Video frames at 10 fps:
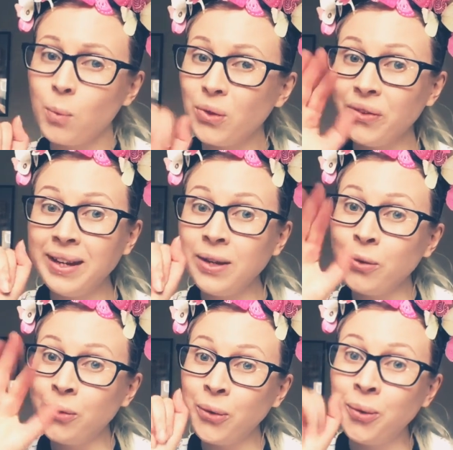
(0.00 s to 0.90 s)
We'll see you
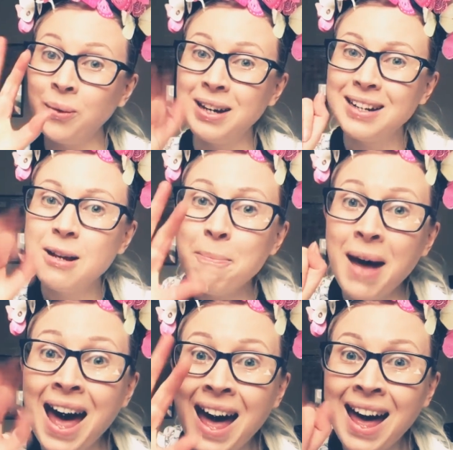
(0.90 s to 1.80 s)
soon.
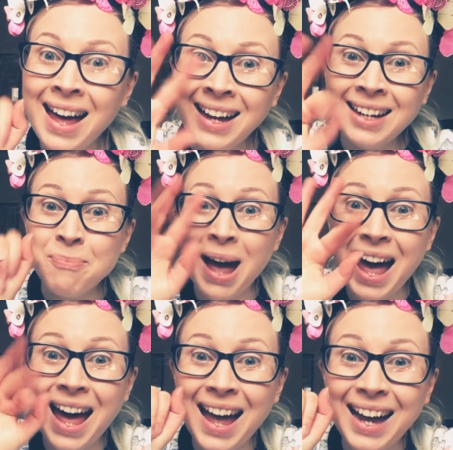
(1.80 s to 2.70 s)
Bye. Bye.